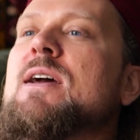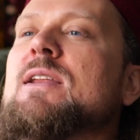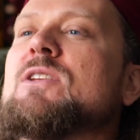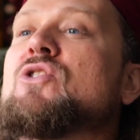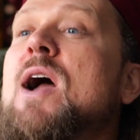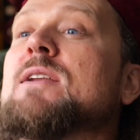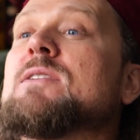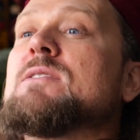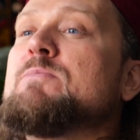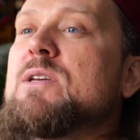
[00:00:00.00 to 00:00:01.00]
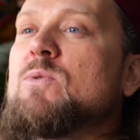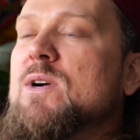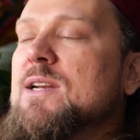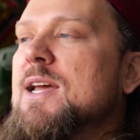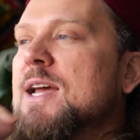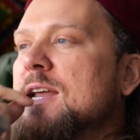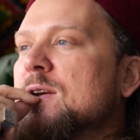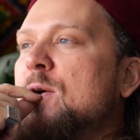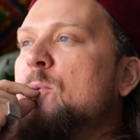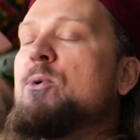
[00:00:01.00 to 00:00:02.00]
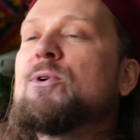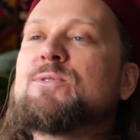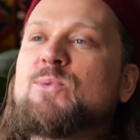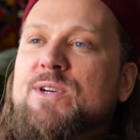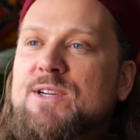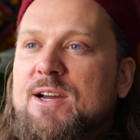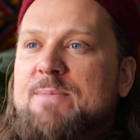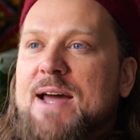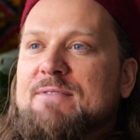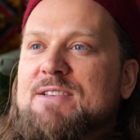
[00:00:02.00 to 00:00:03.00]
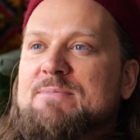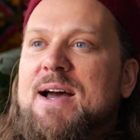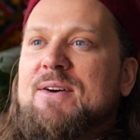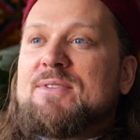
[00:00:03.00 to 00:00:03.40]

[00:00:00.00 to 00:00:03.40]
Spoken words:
and he tried to speak one day, and words wouldn't come out of his mouth.